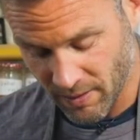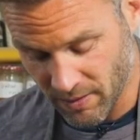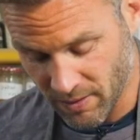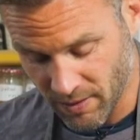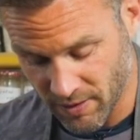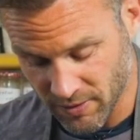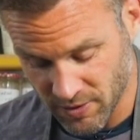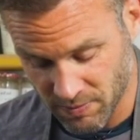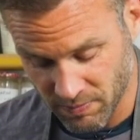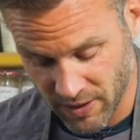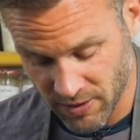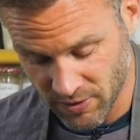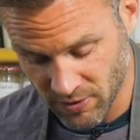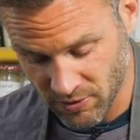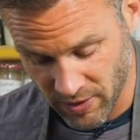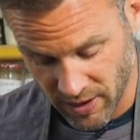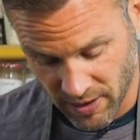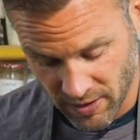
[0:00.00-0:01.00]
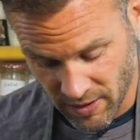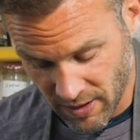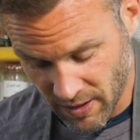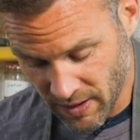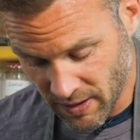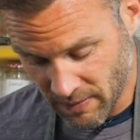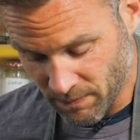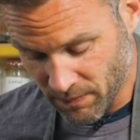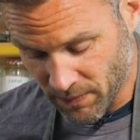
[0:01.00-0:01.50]
Oh, smells great.
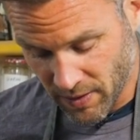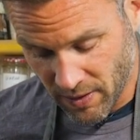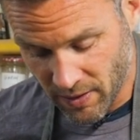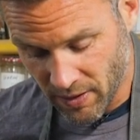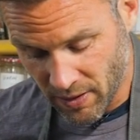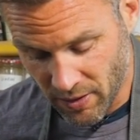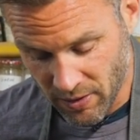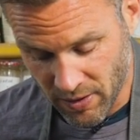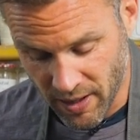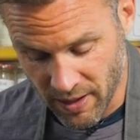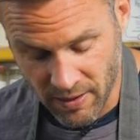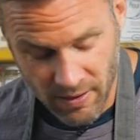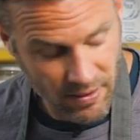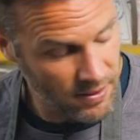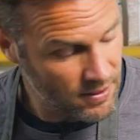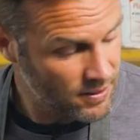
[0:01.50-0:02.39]
Okay,